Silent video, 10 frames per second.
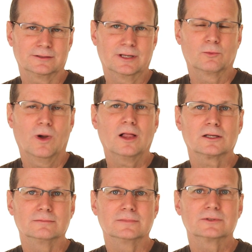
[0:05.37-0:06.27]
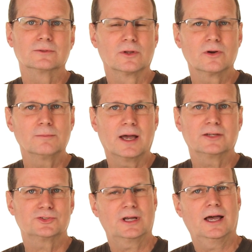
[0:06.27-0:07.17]
and welcome to
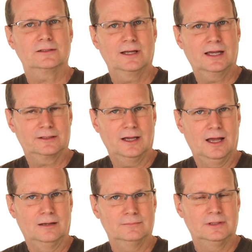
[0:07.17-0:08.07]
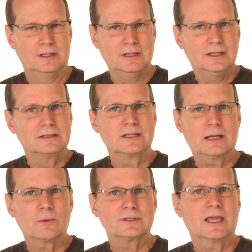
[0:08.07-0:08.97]
LearnMyShot.com. Today
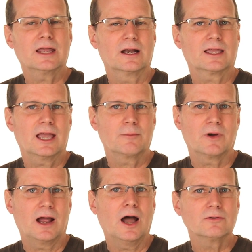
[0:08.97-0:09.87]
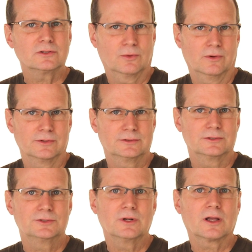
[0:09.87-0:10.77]
we're taking our camera outdoors to
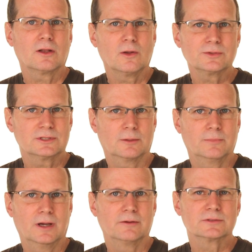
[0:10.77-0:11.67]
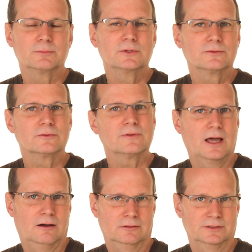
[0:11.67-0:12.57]
shoot a close-up of some beautiful
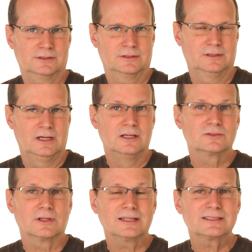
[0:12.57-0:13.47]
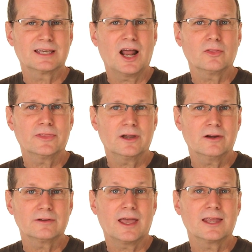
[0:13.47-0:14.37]
flowers. So let's get out
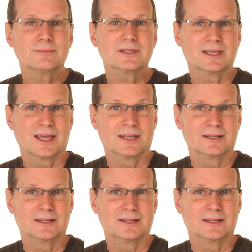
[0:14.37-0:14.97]
there and begin.